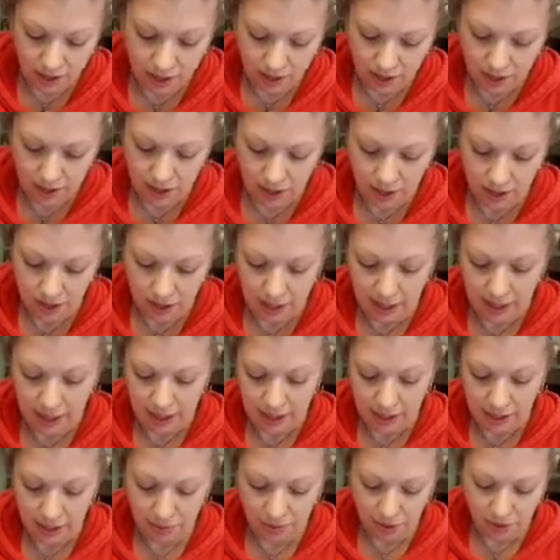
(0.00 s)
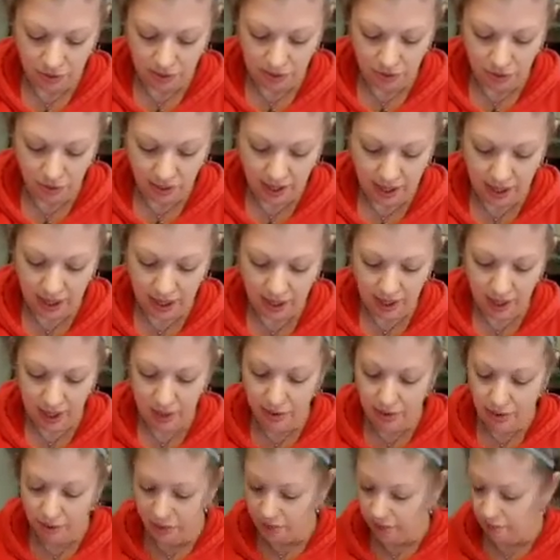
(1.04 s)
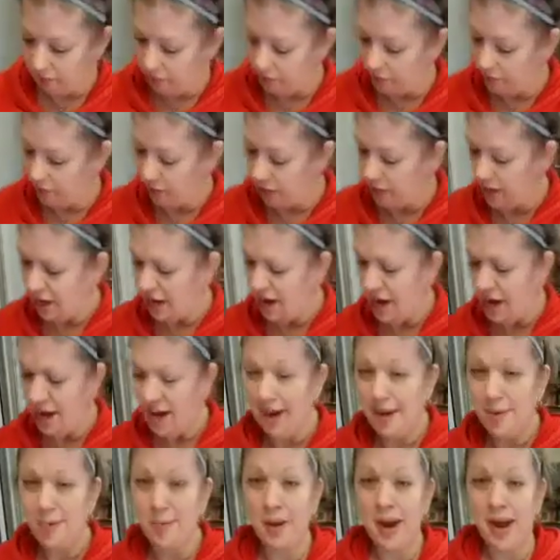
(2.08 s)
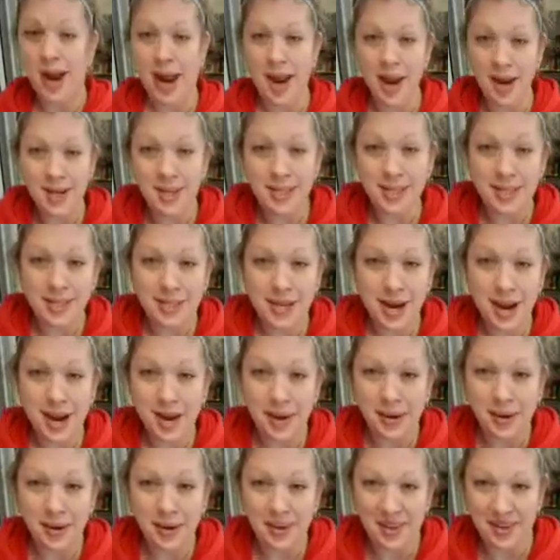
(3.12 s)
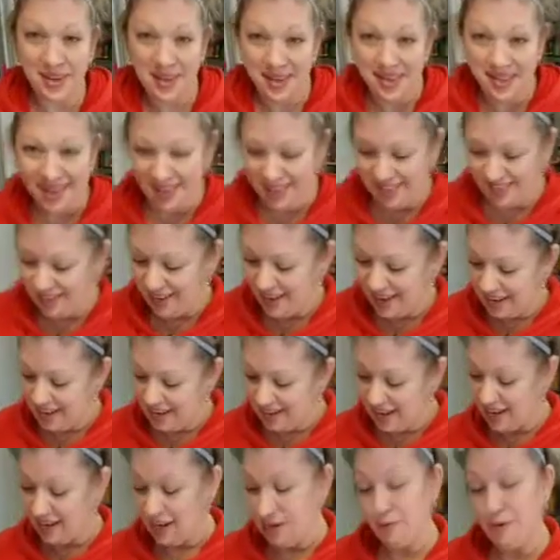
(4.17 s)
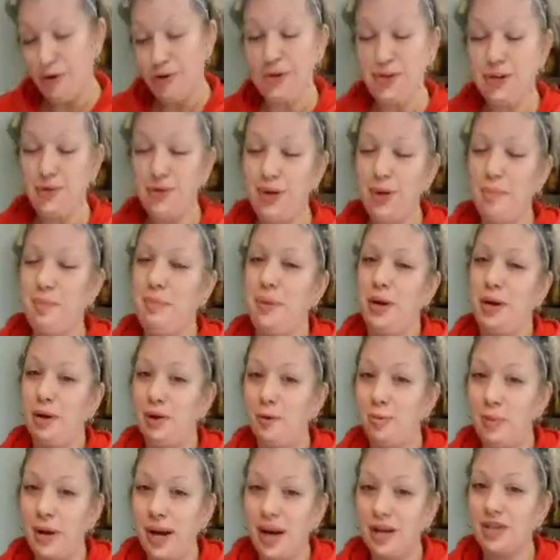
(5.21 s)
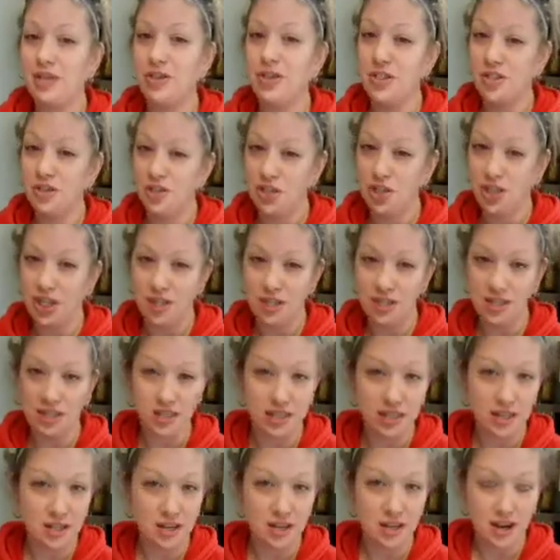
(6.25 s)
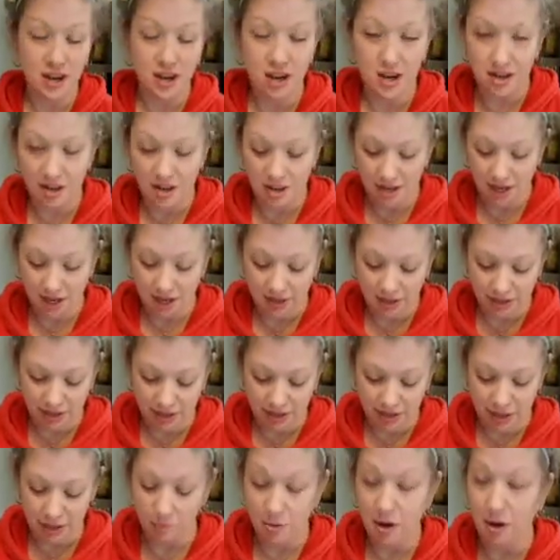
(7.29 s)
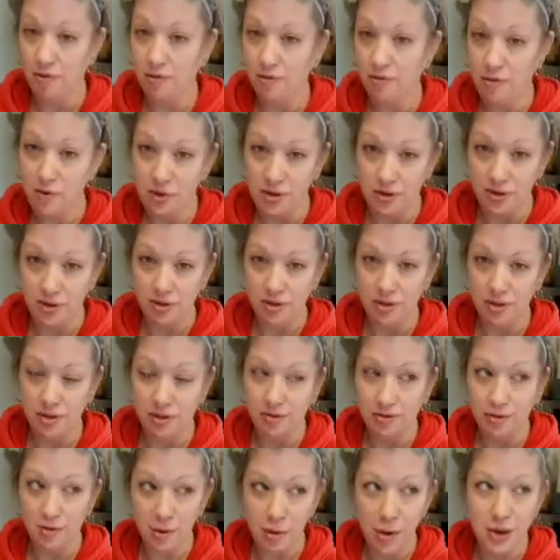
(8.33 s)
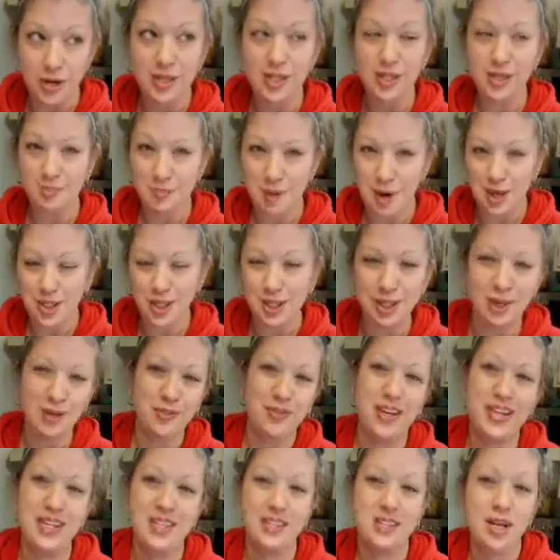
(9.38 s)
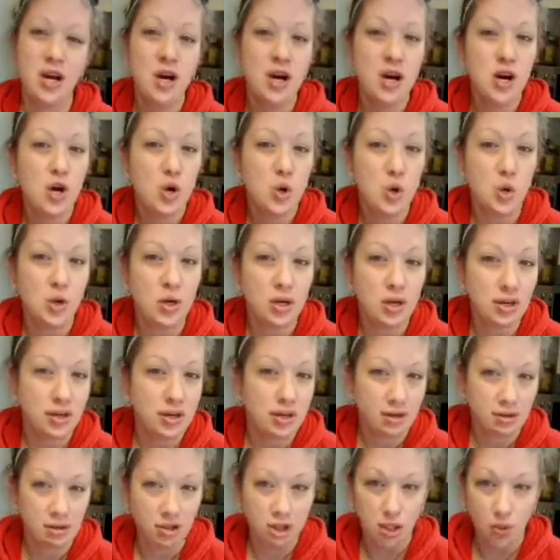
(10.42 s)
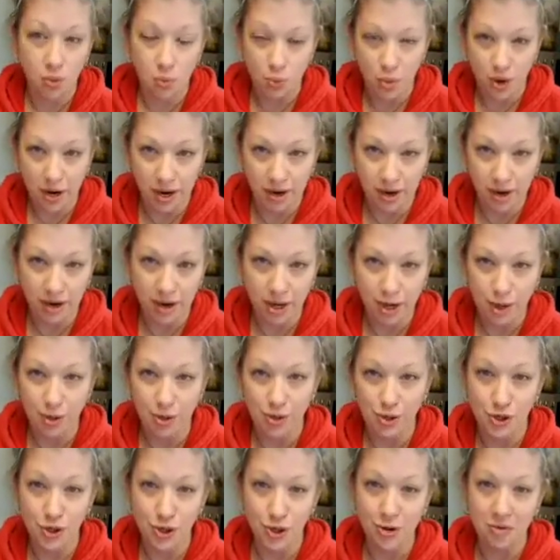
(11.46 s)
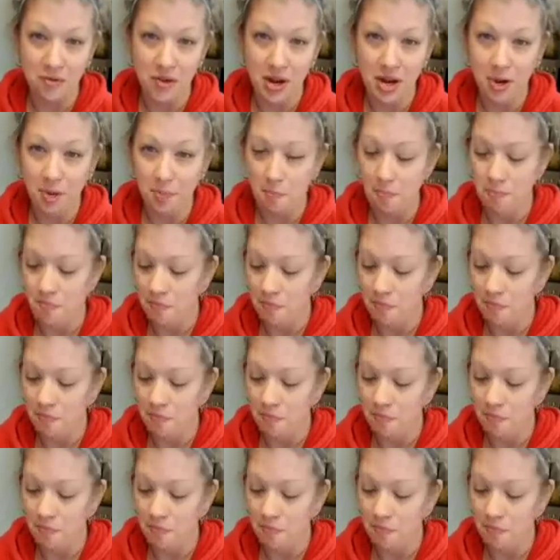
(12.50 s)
So it's pretty much ready to go. My hand is tired. If you're doing a bigger batch than just, you know, the small four small servings, or you know, just one huge serving,